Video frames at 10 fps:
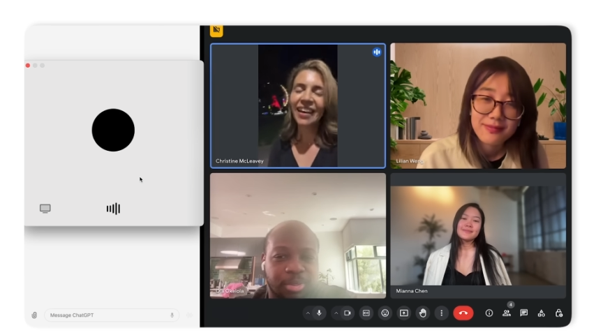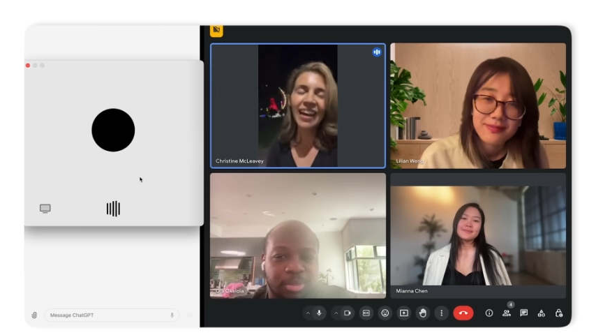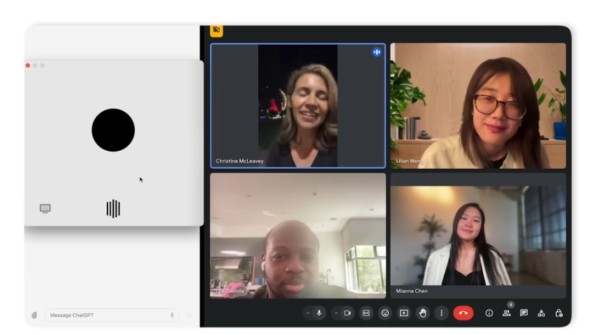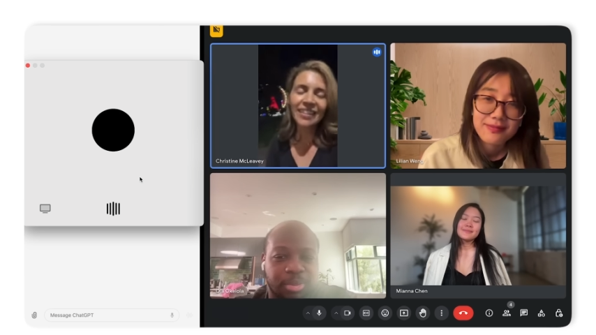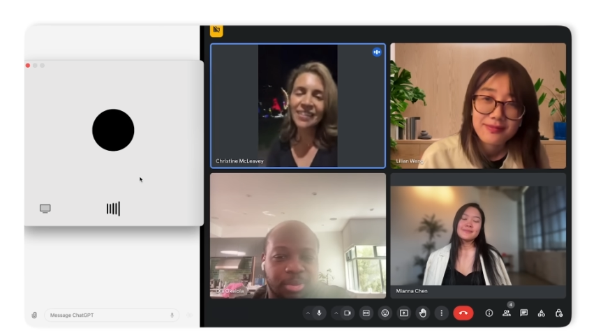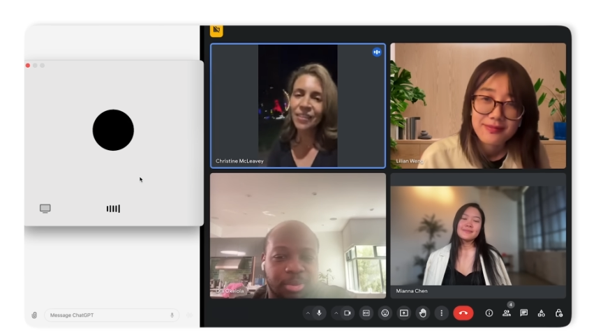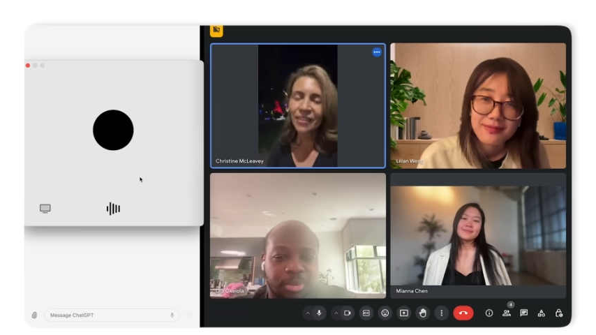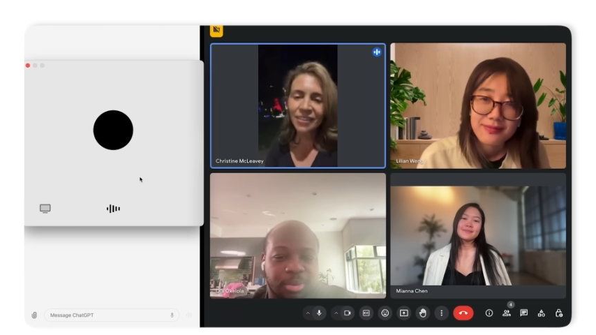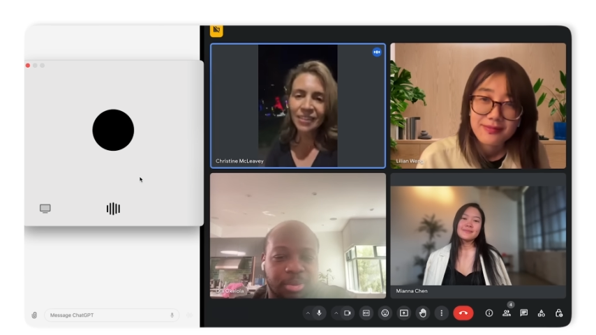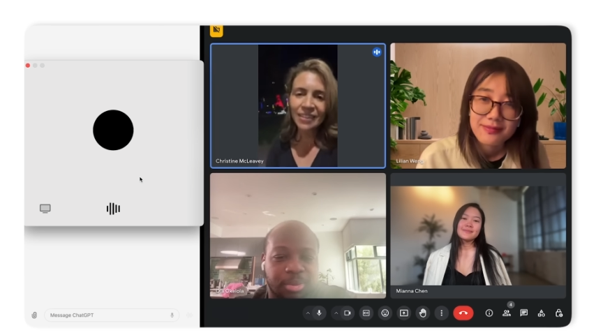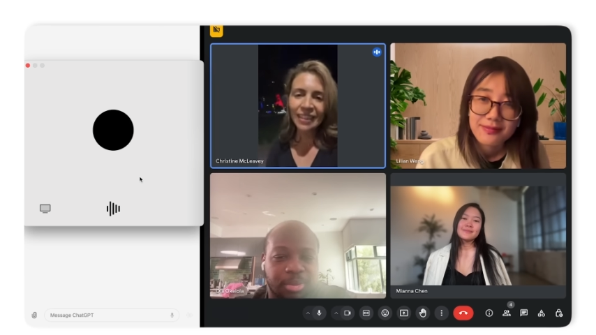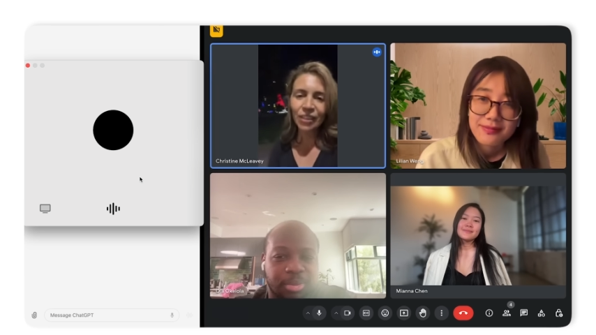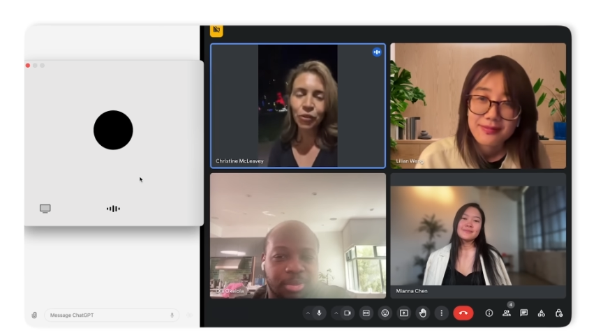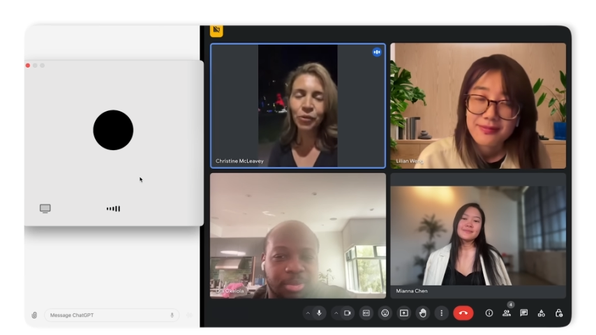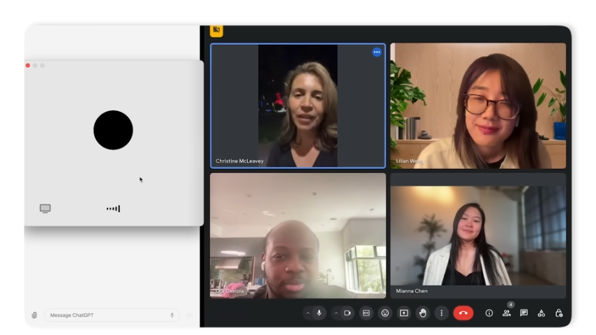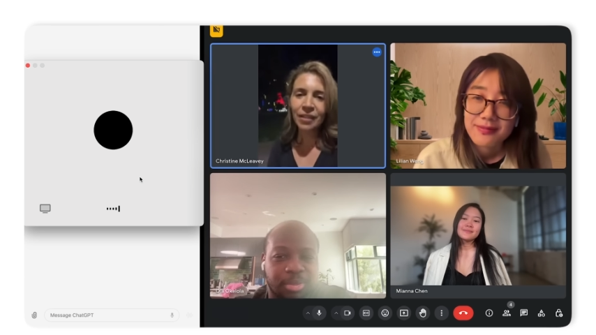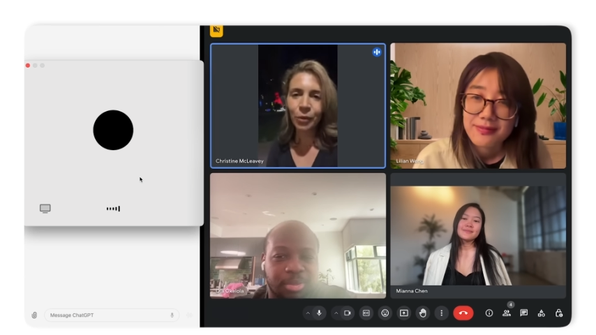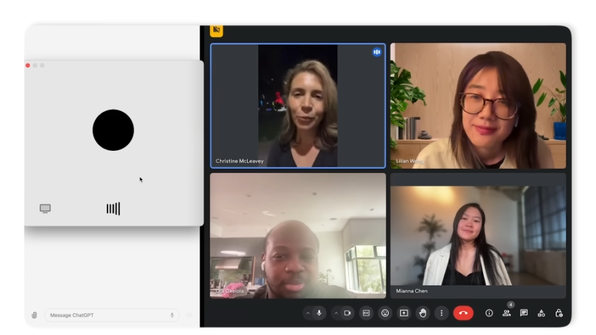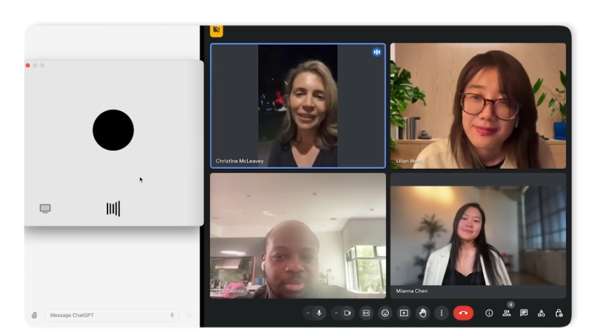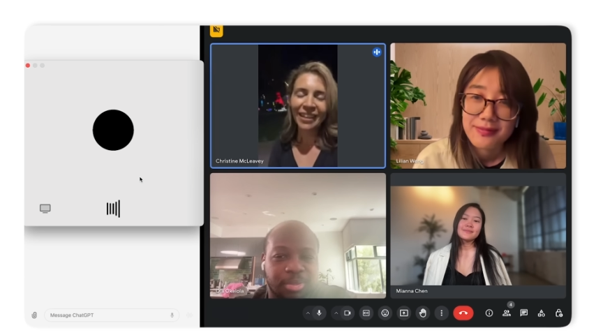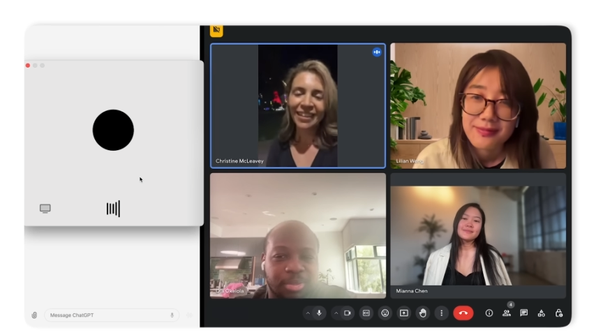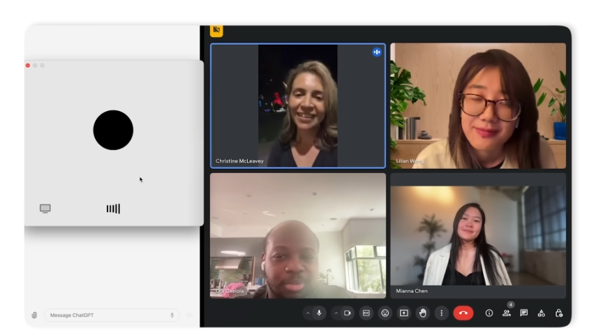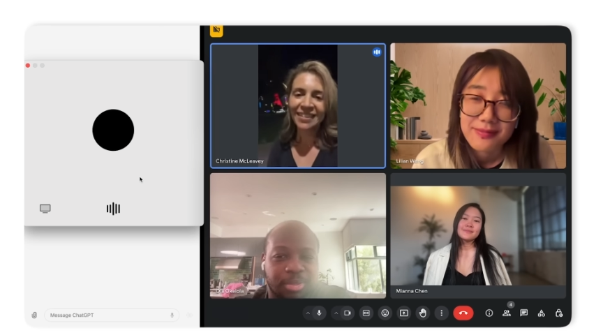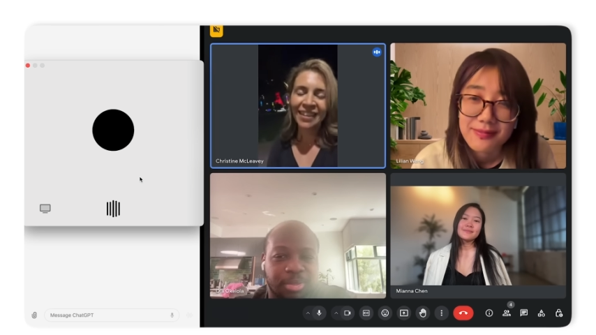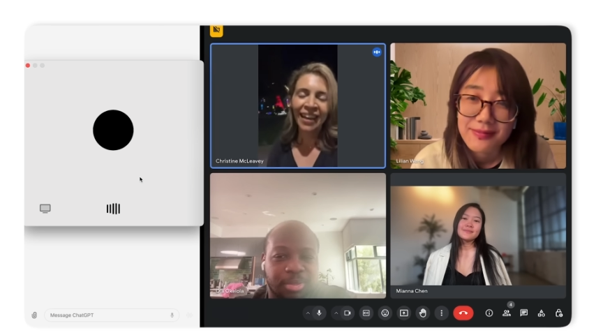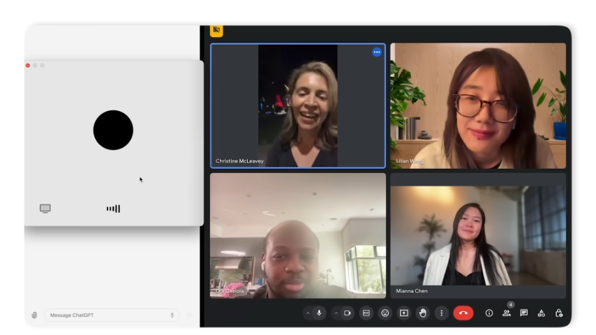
Speaker 1: I think dogs are just incredible with kids.